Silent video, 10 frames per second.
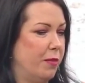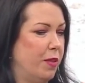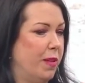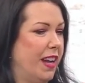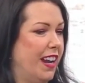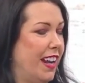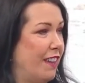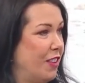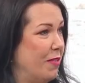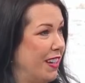In the beginning,
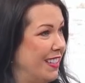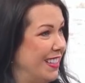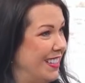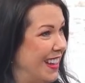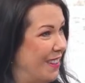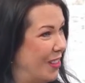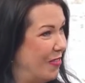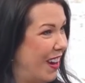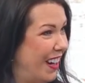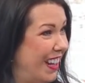everybody's into
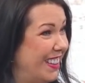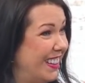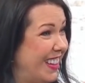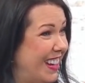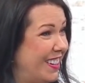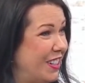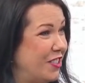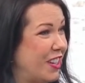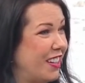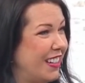everybody, and then later you
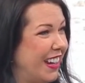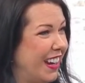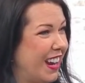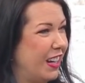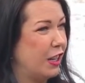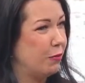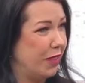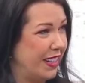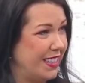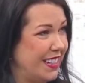start to get kind of
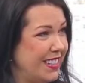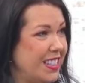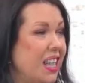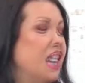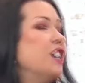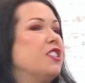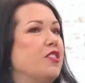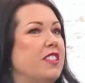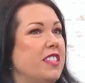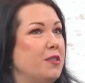complacent. So
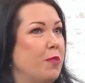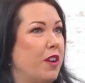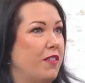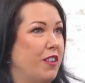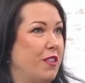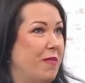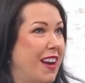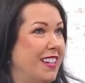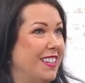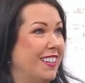this is more of a
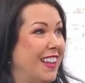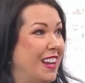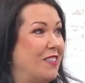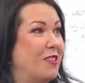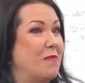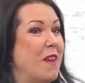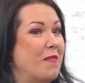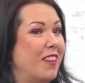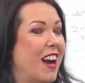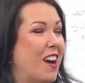reminder like,
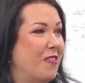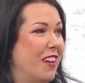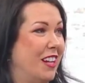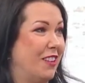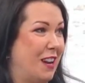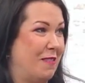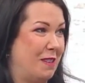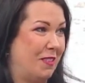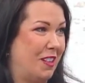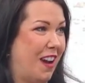remember how many great
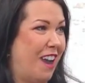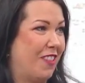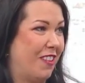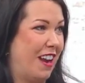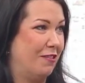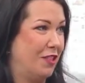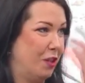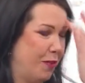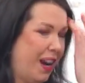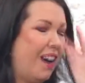people you have around
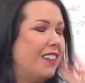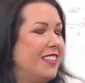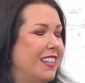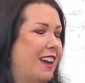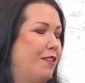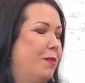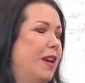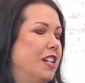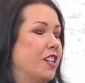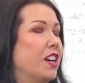you. We all need that
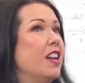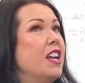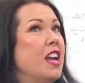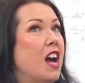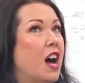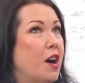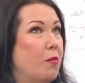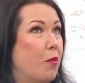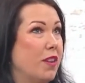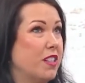reminder.
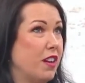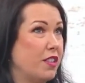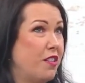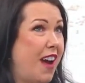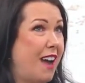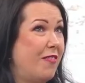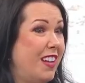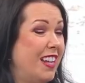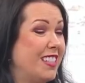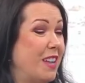Um, what's also
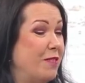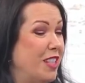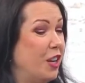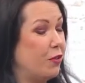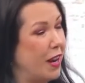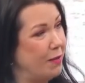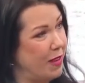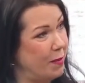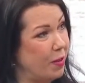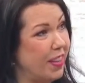happening is I'm seeing great
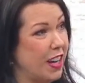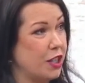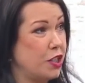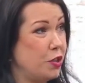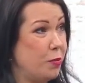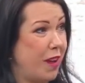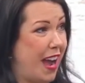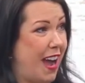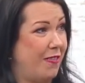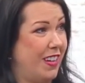people that are super
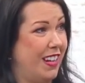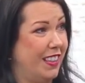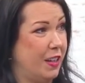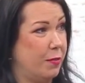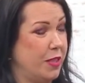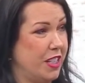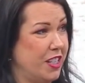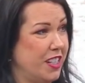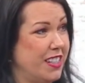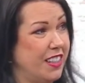happy in their
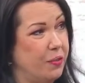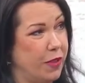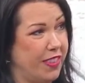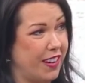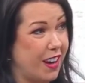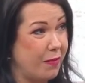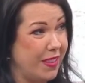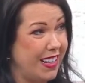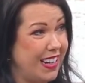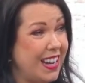positions and with their
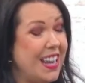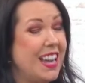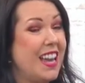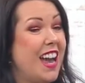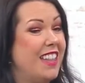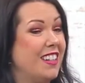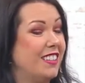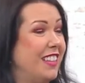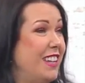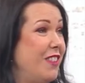company, and they're
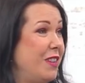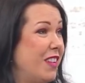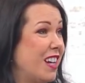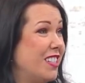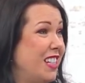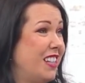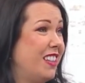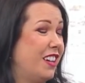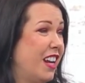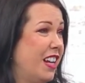leaving because
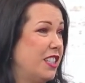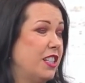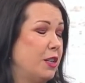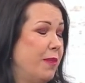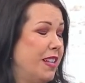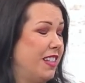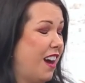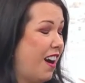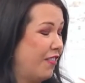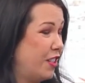they're getting such amazing
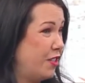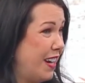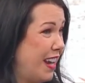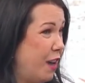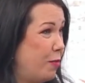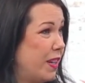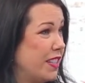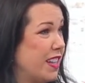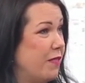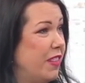offers right now
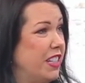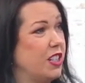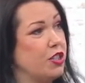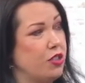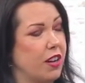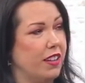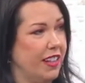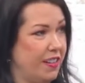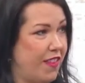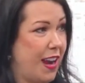because companies are
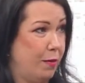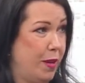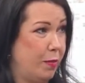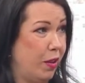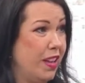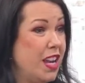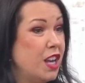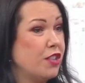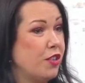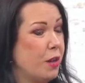struggling to find people.
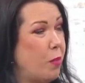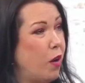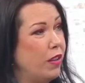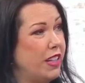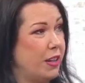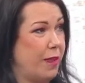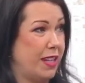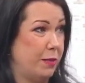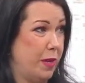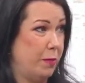So they're pulling your
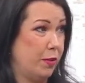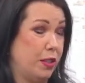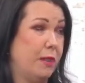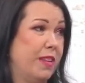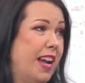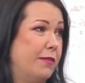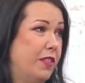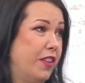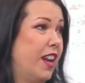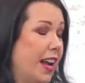best people sometimes
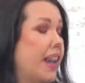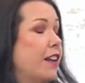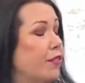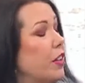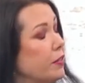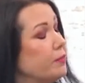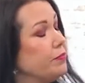if you're not careful.